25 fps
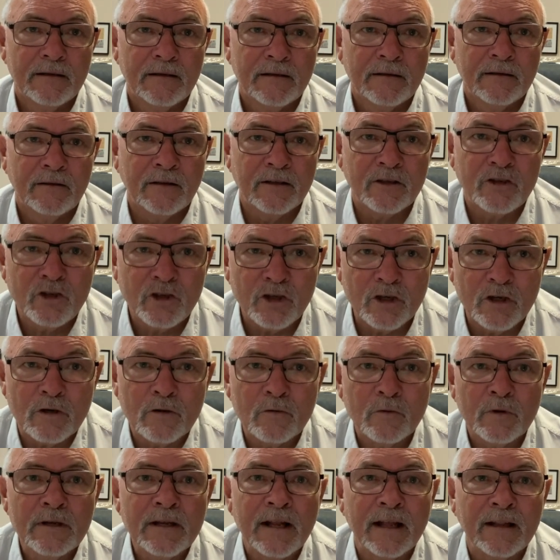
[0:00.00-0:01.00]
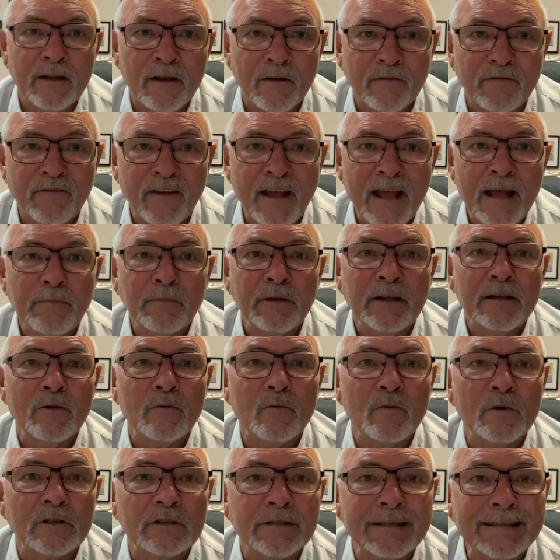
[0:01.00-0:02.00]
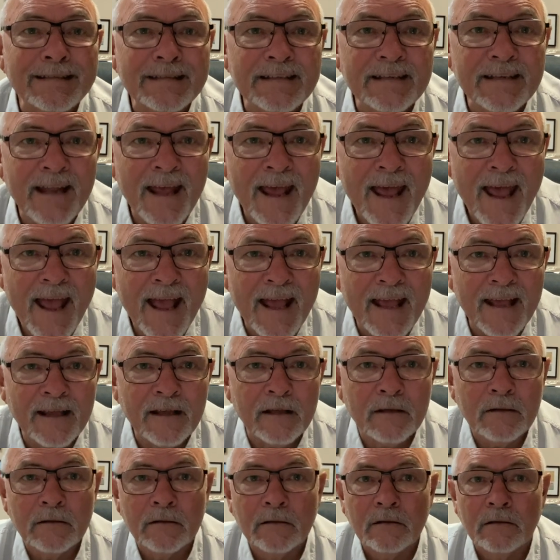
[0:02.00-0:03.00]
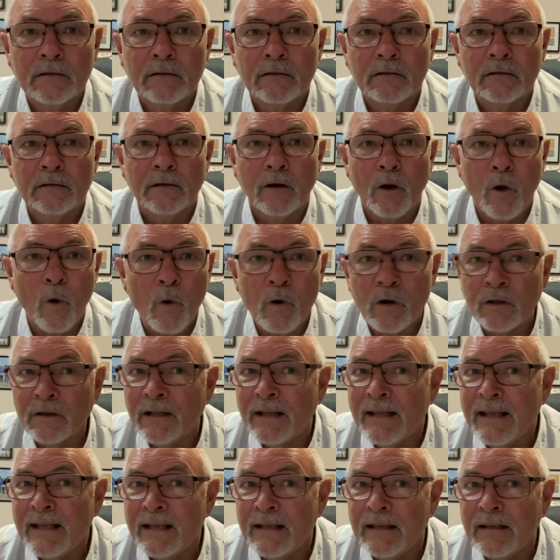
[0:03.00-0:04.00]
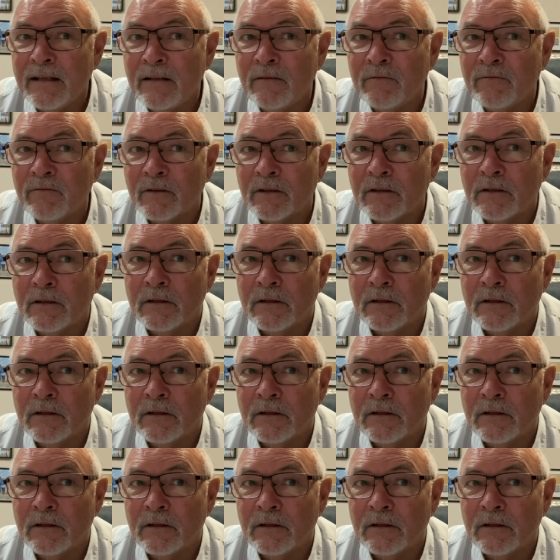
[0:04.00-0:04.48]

The children and the family will stay or leave,